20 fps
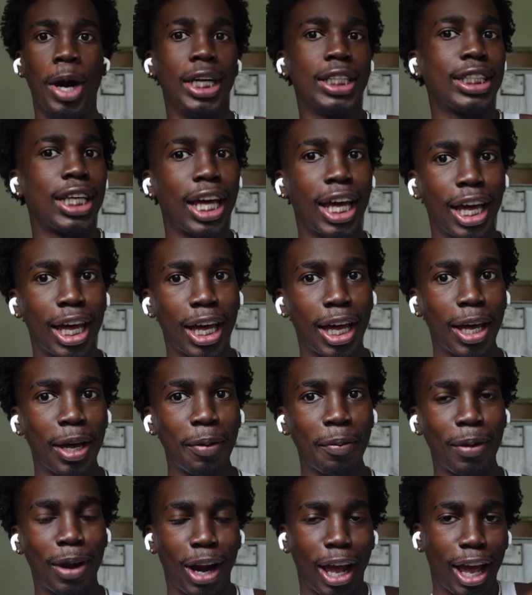What's
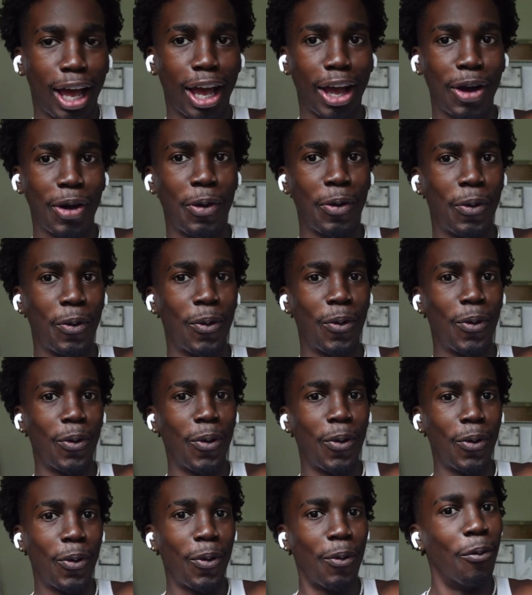up? Like,
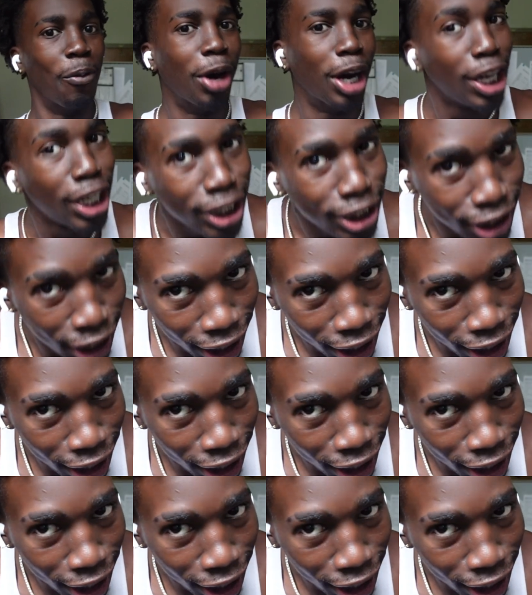what's